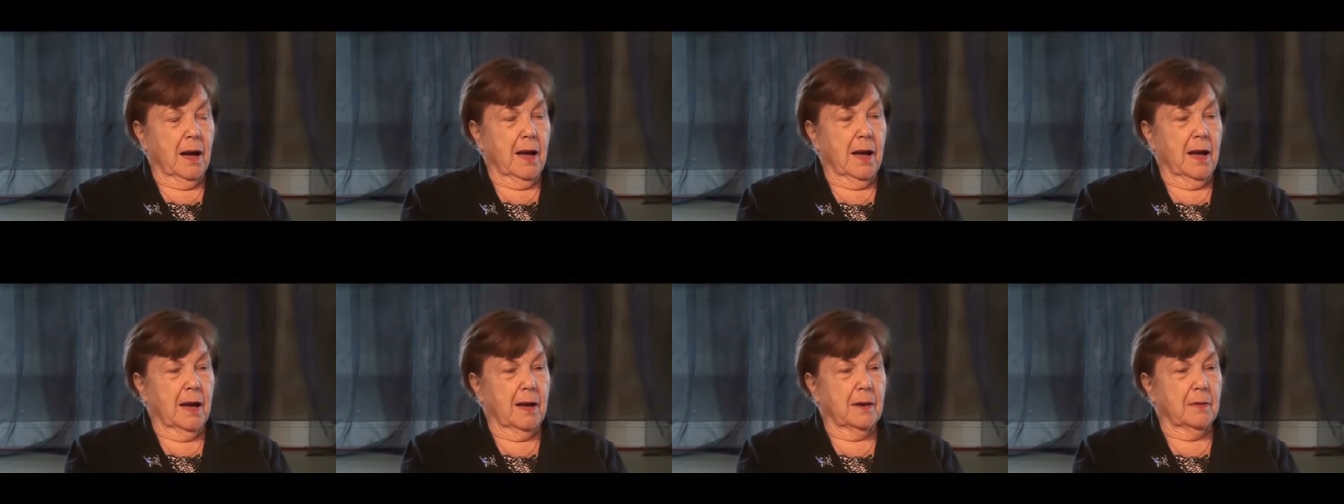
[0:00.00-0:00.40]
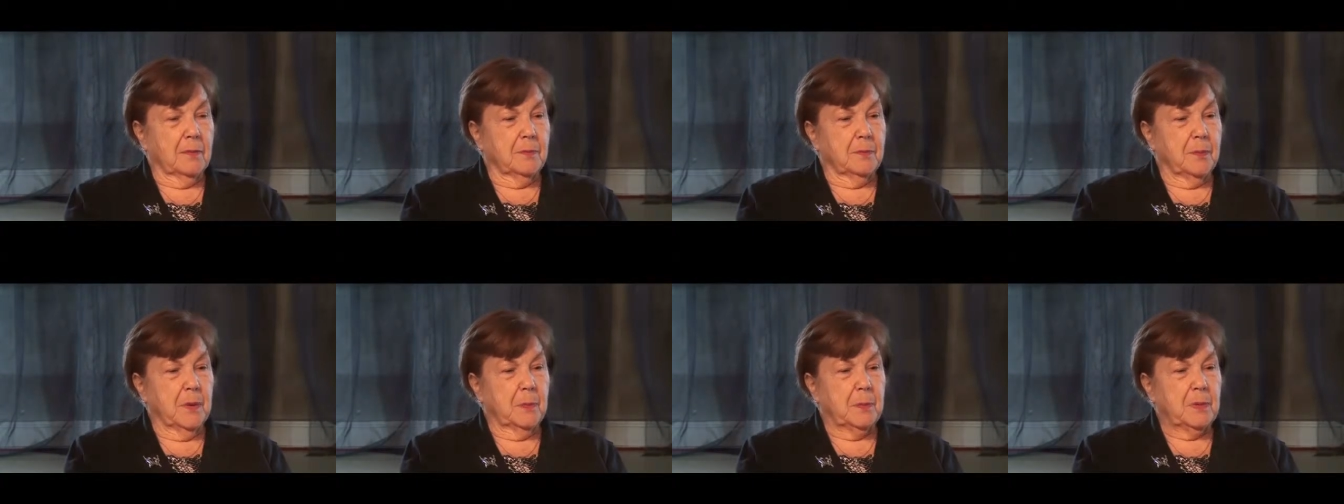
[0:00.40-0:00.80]
Uh,
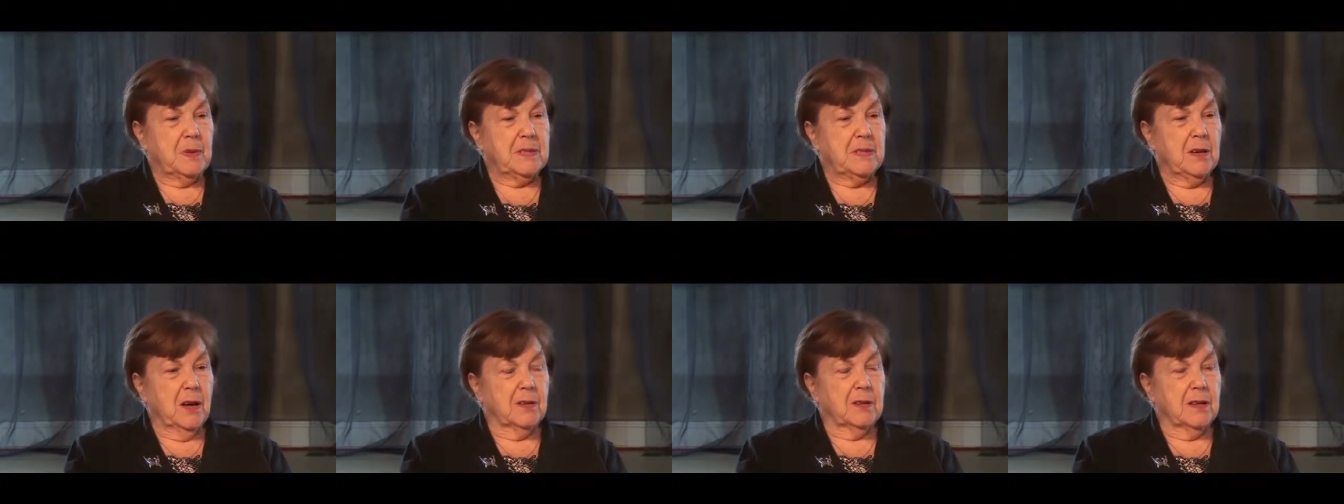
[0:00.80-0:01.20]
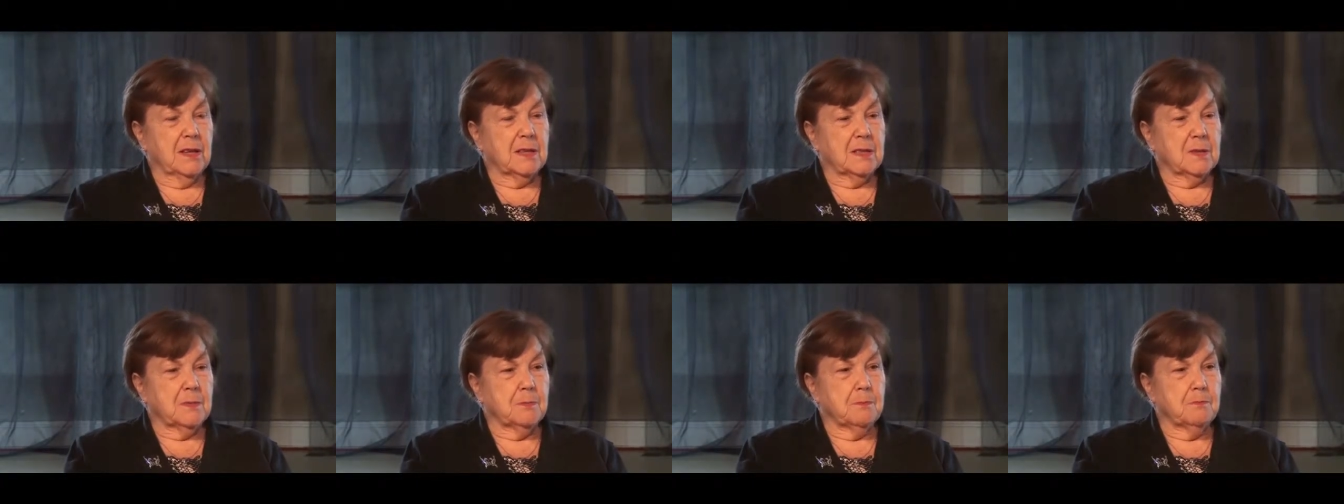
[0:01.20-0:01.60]
people saw
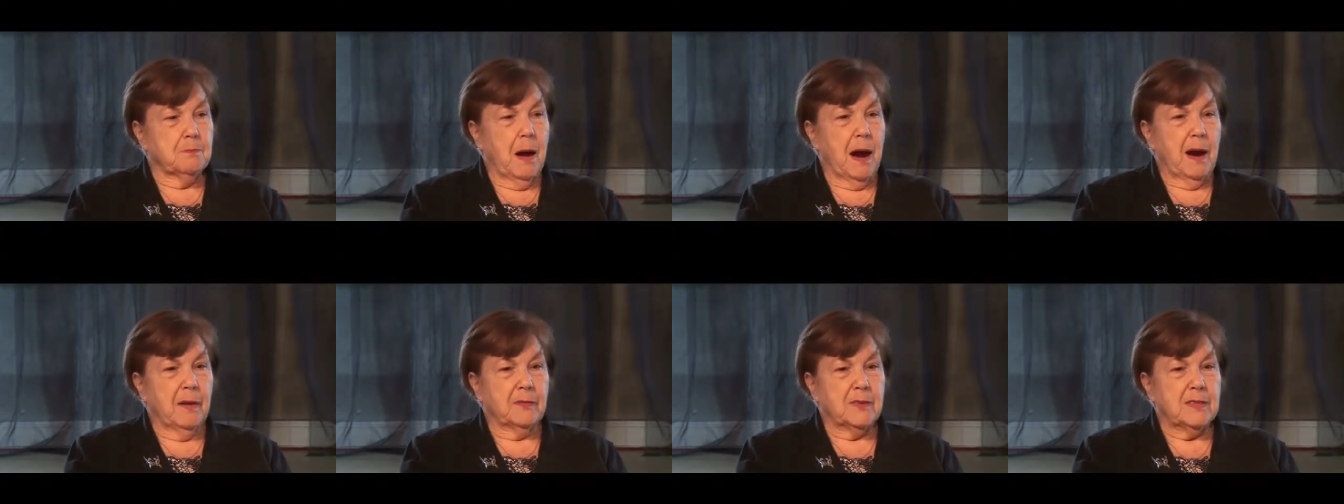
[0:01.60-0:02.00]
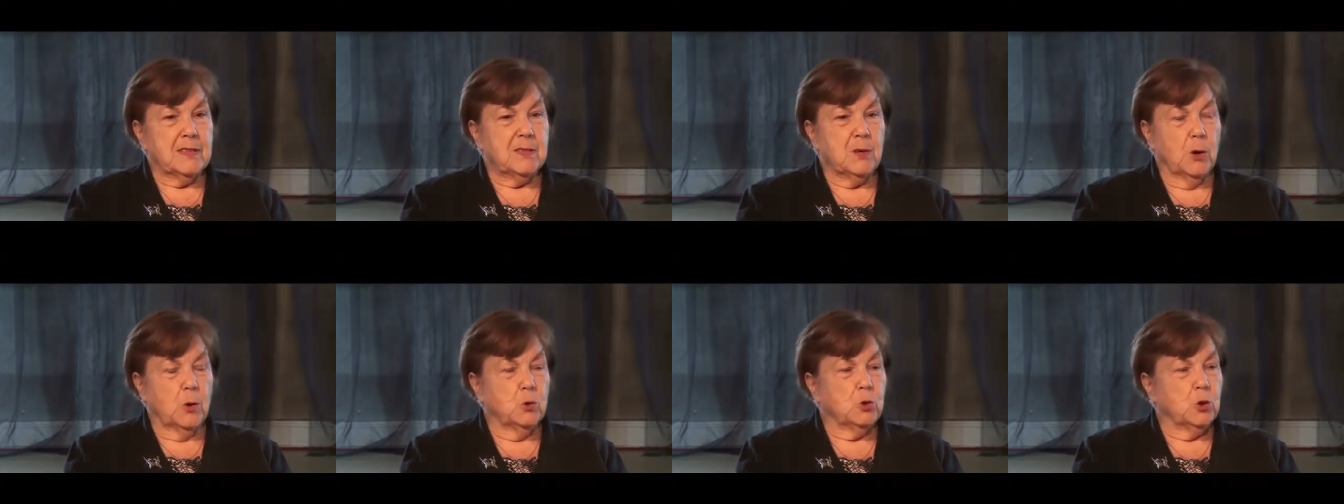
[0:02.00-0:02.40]
these
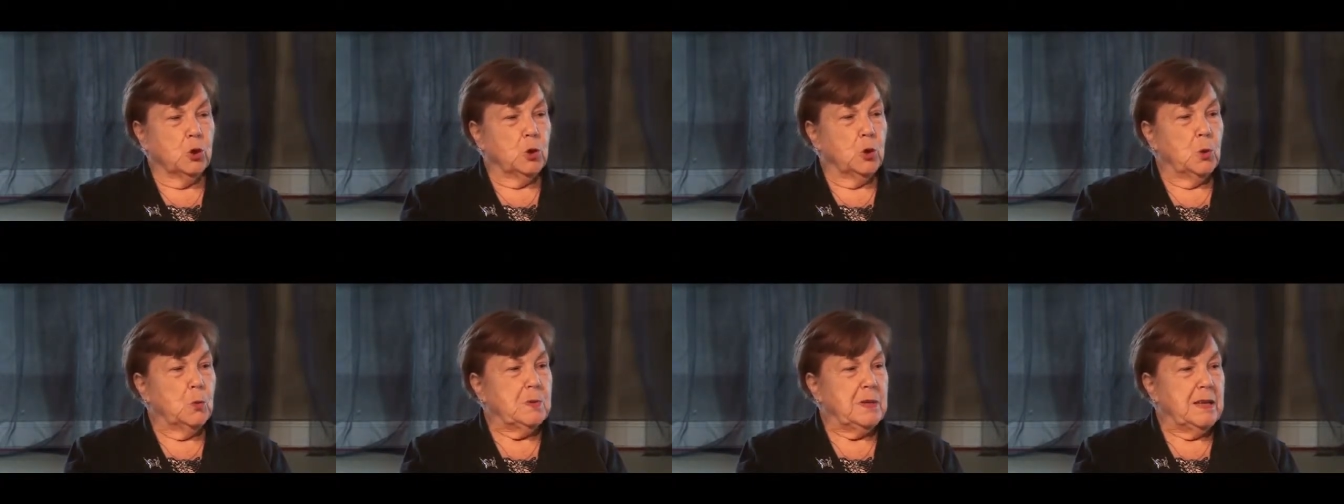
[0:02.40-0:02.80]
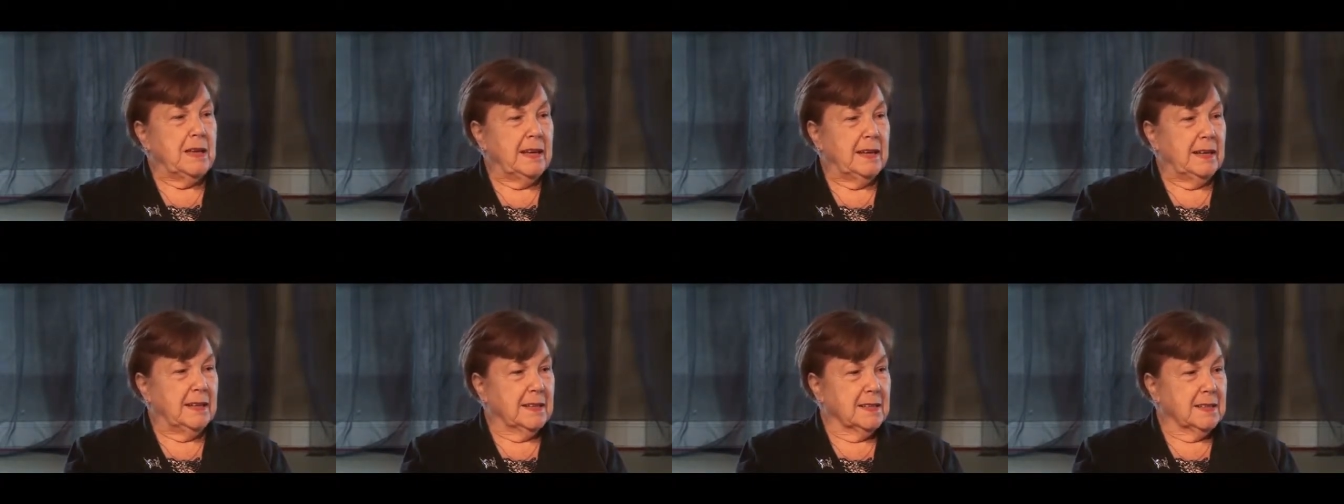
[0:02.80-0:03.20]
marvellous social clubs in
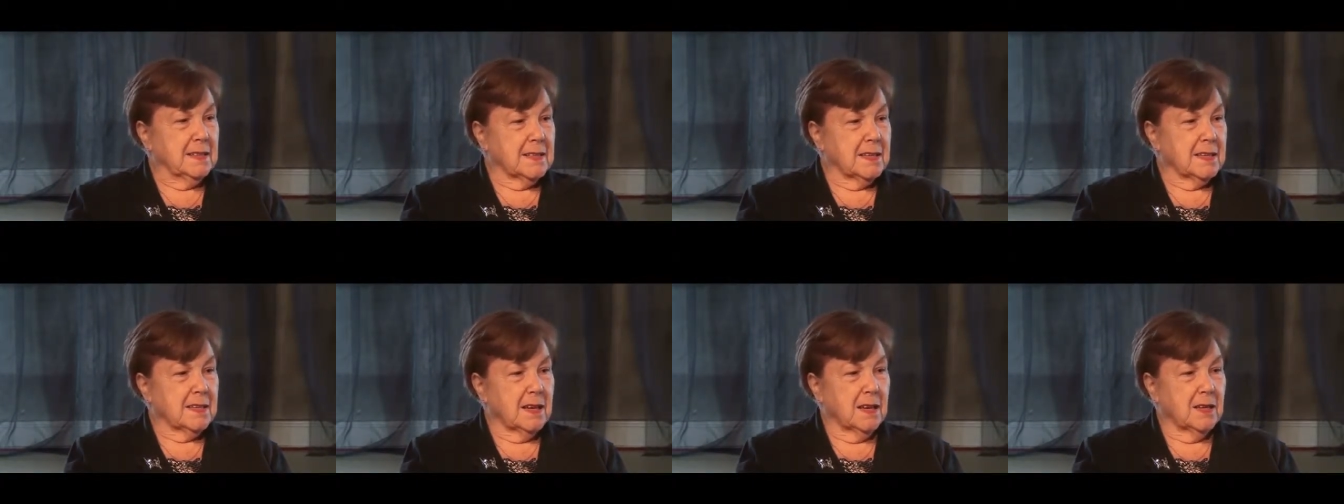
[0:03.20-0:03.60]
England,